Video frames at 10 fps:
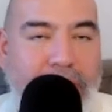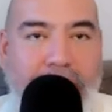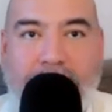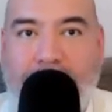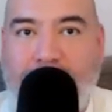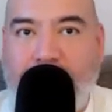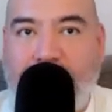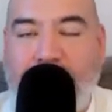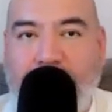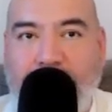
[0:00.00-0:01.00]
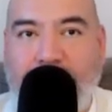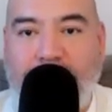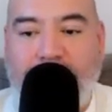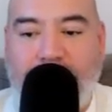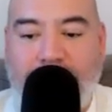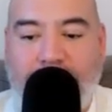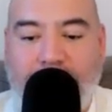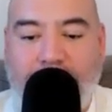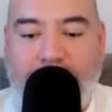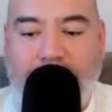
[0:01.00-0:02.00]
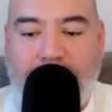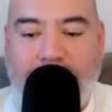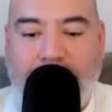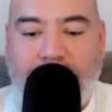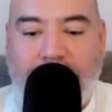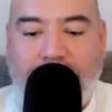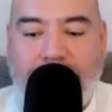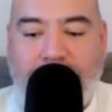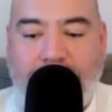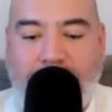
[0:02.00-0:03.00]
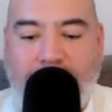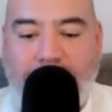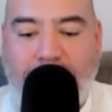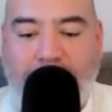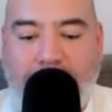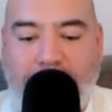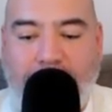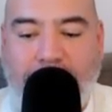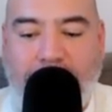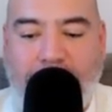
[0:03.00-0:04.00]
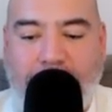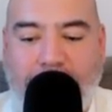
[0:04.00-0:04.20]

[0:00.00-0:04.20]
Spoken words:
(silent)